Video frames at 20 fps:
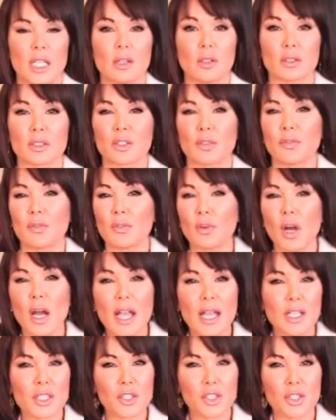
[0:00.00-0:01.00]
It looks
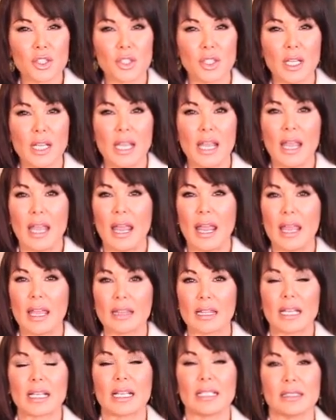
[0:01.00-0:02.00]
fresh. And
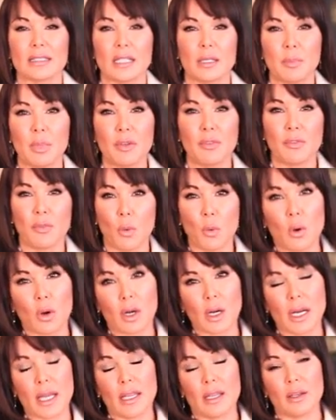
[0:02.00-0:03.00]
like I said
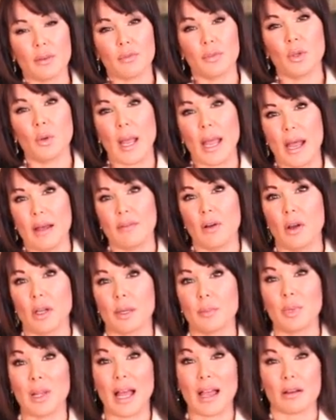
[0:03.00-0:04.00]
before, if you have on a
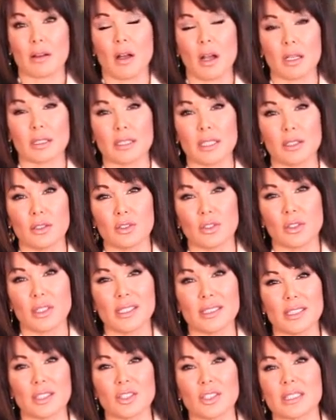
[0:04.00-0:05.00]
black cocktail
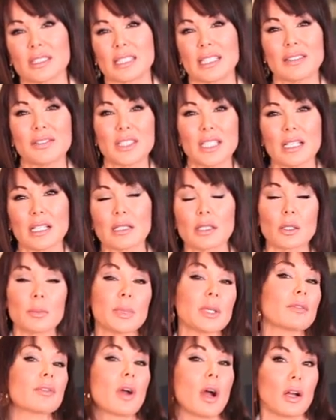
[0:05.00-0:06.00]
dress, it just gives it a little
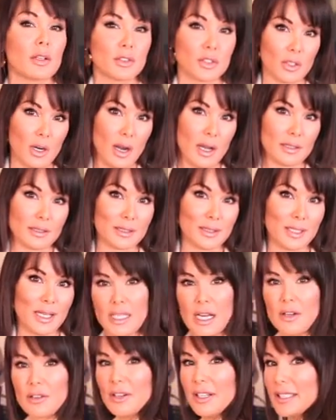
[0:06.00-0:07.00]
bit of contrast.
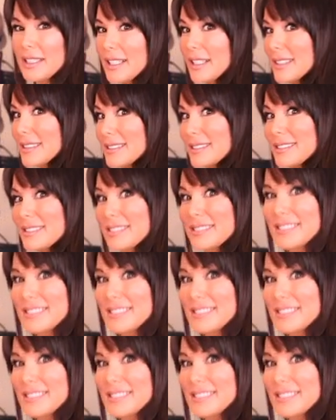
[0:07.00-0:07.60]
How great that is.